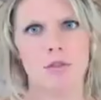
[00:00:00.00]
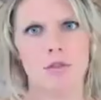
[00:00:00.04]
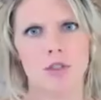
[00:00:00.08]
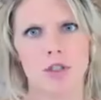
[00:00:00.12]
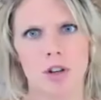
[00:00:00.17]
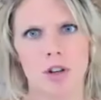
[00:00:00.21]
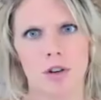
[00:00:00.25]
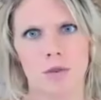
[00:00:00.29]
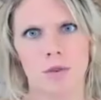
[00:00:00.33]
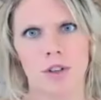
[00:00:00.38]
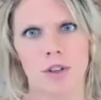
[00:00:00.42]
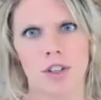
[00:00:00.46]

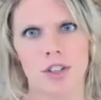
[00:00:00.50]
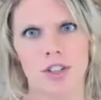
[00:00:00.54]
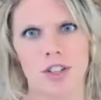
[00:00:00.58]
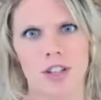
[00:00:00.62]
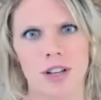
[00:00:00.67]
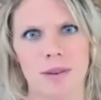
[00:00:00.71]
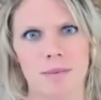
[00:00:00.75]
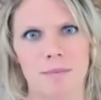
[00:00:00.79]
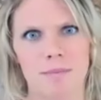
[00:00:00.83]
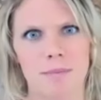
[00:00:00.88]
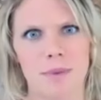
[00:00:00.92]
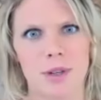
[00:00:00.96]

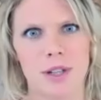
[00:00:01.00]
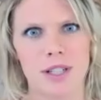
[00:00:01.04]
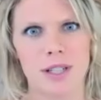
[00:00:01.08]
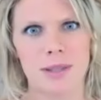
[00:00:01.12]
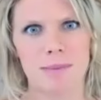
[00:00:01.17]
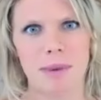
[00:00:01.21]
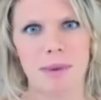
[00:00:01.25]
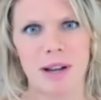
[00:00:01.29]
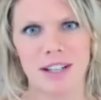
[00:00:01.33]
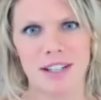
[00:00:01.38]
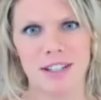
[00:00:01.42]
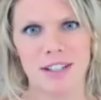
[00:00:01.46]
ownership
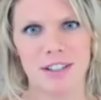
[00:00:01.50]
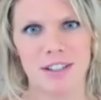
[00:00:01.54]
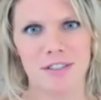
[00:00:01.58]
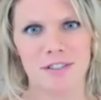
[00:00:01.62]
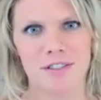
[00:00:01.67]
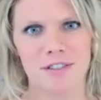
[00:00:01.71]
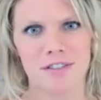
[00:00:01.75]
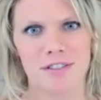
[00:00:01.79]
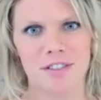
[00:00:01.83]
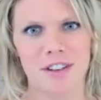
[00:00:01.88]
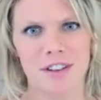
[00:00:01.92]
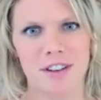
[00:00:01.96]
perspective
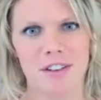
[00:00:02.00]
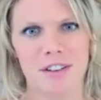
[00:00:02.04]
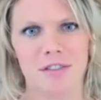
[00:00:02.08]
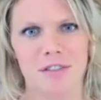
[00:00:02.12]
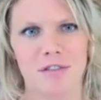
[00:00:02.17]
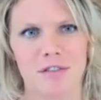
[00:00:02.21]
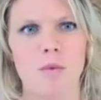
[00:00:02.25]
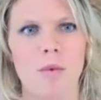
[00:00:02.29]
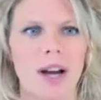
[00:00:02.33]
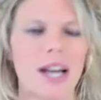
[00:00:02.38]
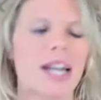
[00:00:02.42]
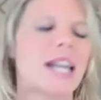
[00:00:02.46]
of
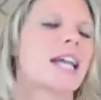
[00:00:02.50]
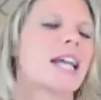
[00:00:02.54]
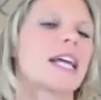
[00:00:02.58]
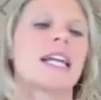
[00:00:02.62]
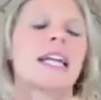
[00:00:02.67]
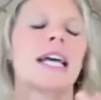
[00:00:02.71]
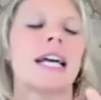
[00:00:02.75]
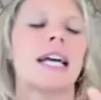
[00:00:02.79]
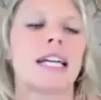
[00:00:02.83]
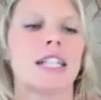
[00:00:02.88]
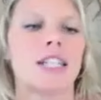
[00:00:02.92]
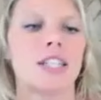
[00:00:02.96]
what can
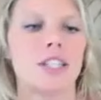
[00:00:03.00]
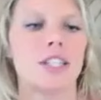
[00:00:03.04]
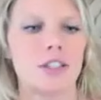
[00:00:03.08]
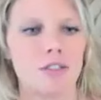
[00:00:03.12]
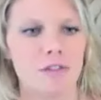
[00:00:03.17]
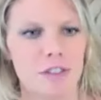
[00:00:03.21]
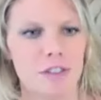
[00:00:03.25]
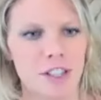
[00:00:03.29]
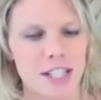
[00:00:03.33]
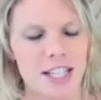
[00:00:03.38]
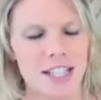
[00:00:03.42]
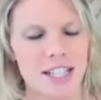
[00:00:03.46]
I do
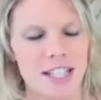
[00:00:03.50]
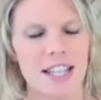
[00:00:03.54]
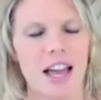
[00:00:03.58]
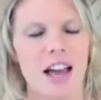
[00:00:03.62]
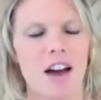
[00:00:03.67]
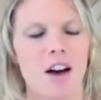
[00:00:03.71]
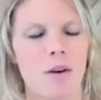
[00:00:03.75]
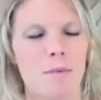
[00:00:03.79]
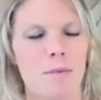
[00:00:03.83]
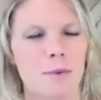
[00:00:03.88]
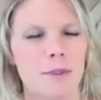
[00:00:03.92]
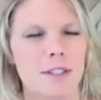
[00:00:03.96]
versus
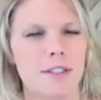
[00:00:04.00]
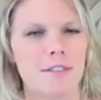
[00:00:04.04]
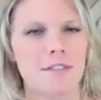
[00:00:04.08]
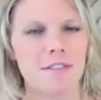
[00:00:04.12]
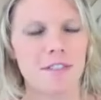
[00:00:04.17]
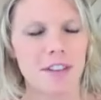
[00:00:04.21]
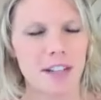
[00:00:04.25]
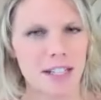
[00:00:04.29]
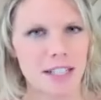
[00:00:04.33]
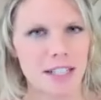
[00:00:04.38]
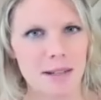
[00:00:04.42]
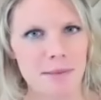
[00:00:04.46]
that almost
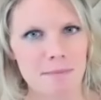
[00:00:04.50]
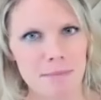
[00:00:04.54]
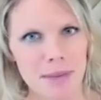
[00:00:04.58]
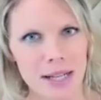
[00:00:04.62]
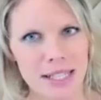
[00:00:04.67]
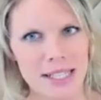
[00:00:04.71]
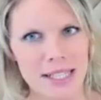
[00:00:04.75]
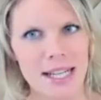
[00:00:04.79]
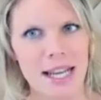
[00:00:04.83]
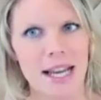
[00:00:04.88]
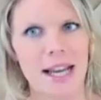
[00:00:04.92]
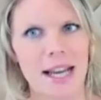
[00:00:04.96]
victim
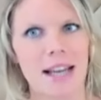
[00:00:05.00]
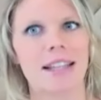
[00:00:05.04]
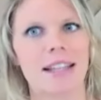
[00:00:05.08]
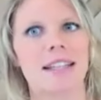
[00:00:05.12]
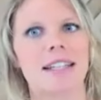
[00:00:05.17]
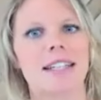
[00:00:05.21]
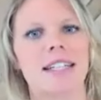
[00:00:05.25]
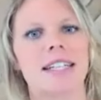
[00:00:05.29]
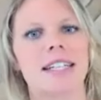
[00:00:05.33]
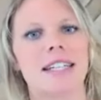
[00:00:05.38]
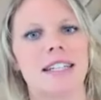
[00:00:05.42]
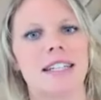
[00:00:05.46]
mentality.